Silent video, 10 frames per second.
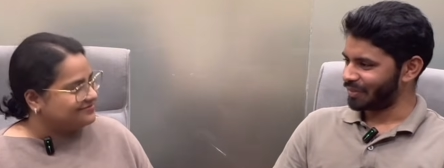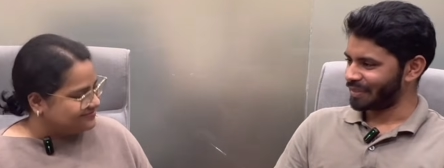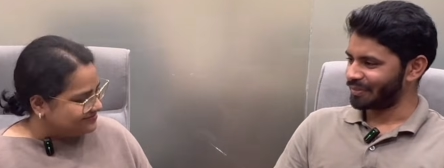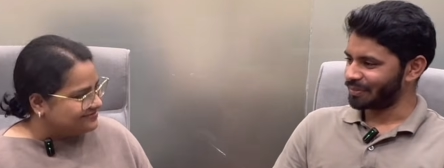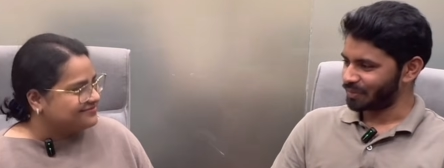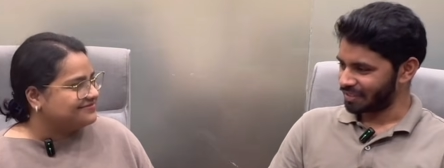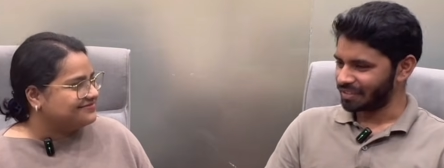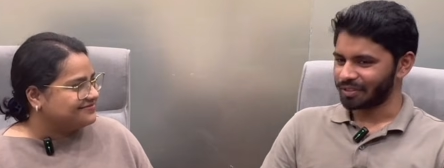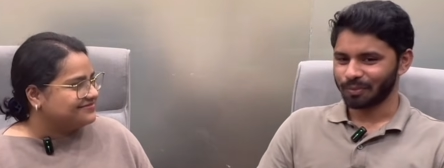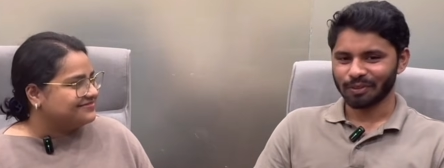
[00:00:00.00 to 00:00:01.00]
Speaker 1: for giving me
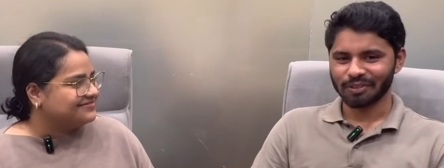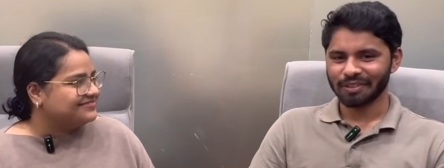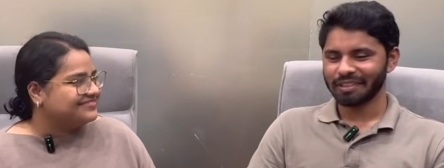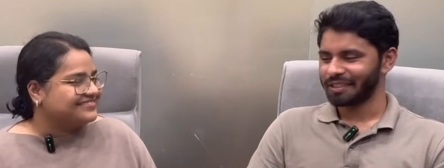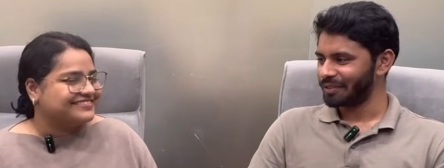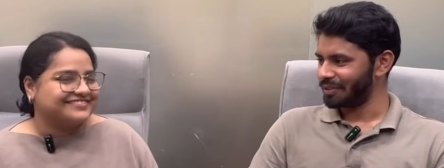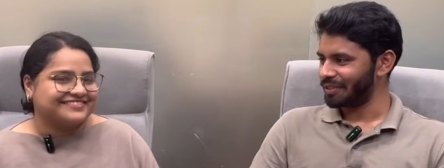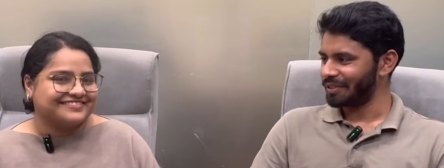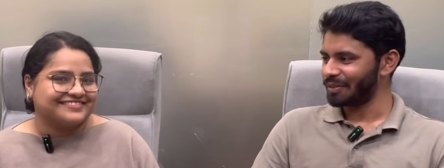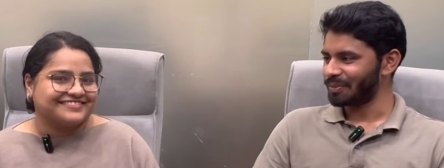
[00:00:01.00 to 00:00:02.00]
this opportunity to
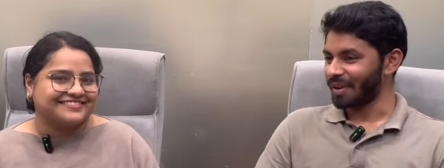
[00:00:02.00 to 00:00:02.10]
introduce